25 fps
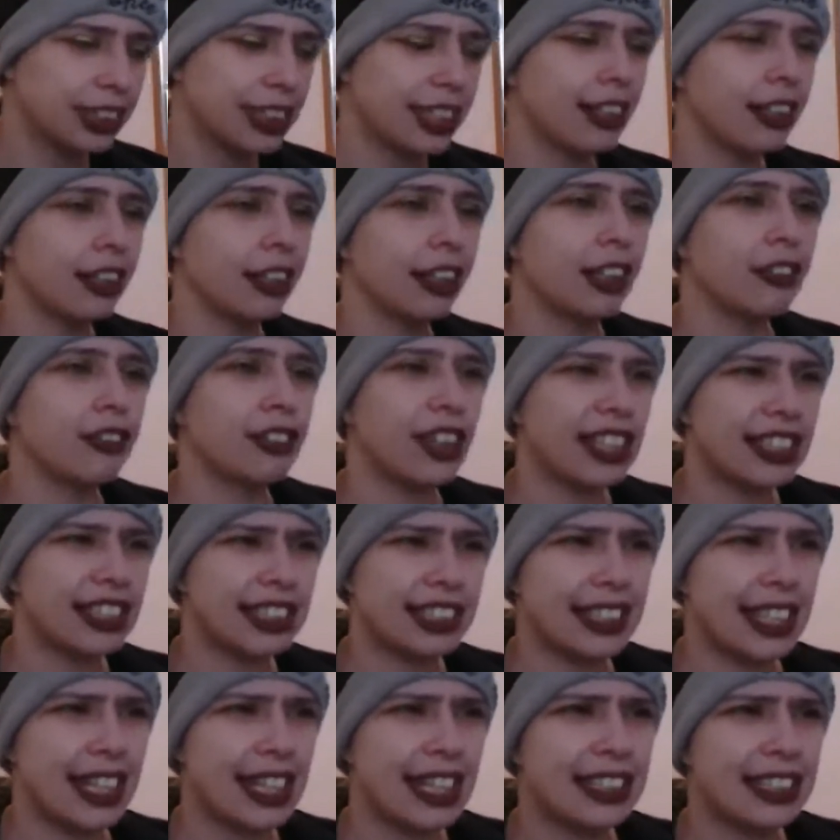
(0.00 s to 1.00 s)
And if that's
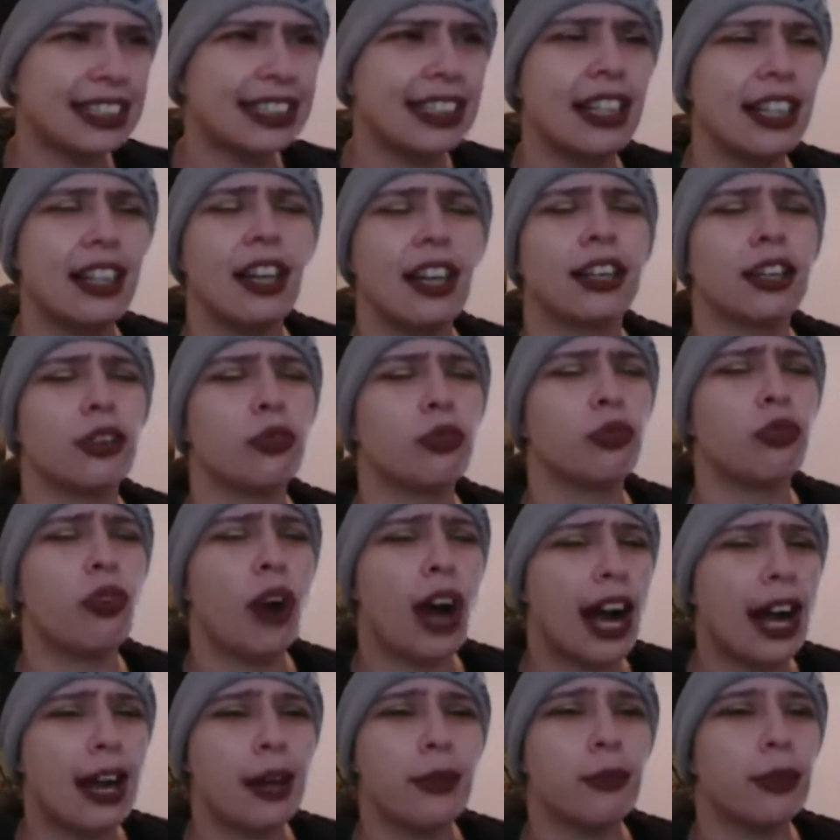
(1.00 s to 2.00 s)
the case, then
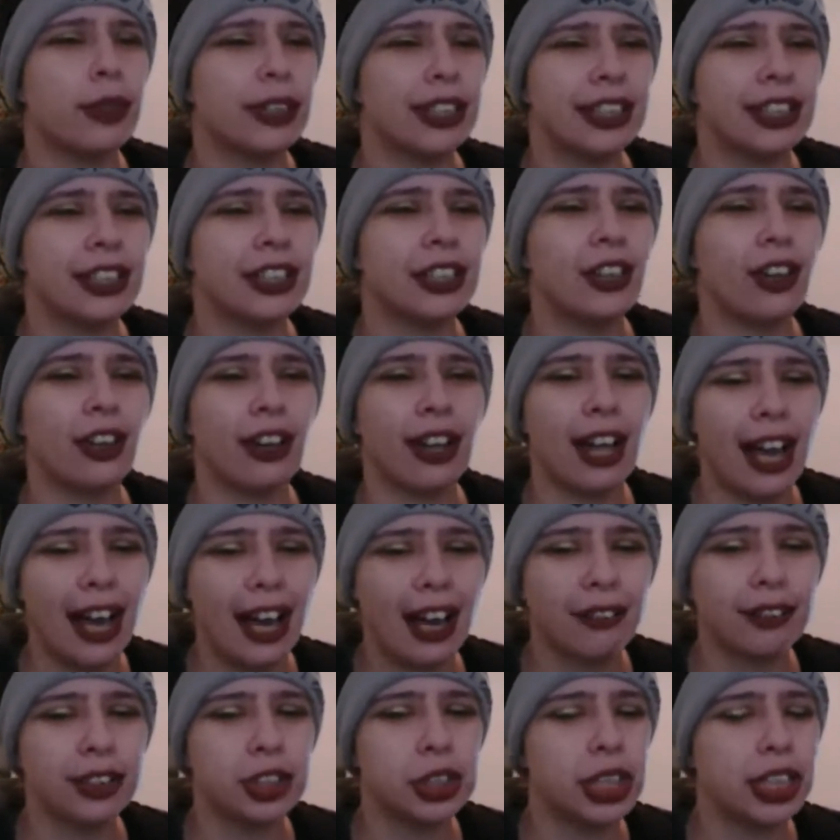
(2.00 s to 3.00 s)
why wouldn't y'all
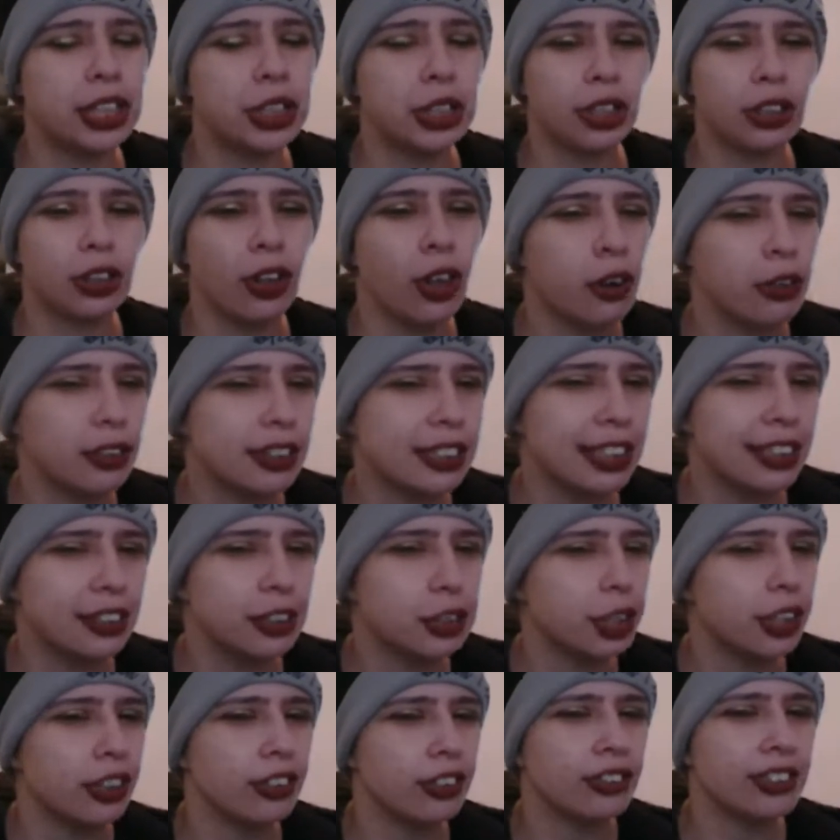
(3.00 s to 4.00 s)
have a change of clothes at
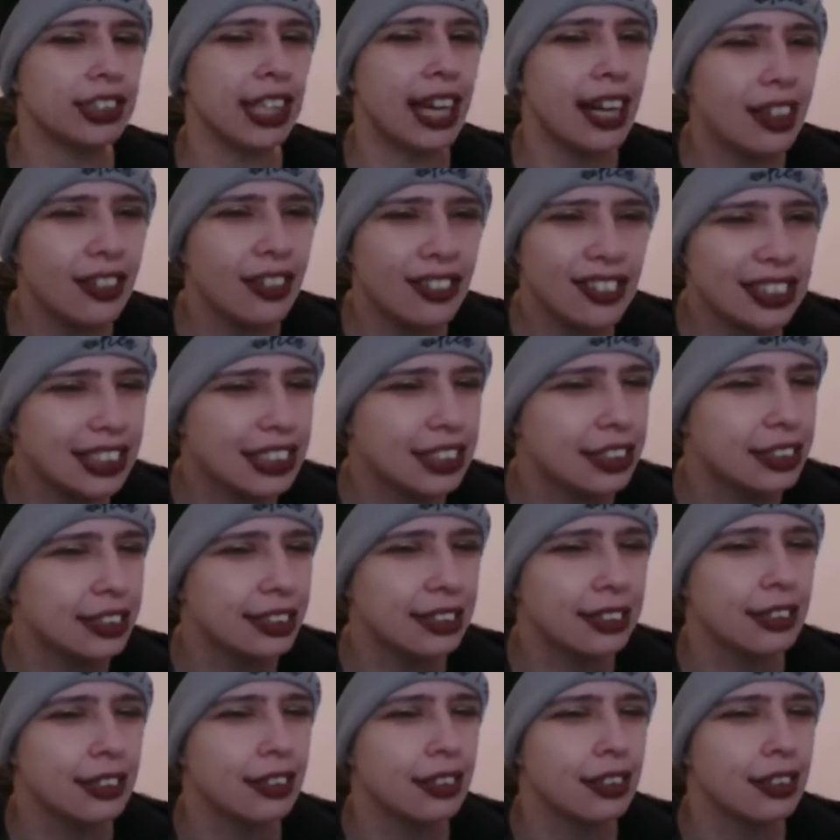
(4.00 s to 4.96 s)
each other's houses?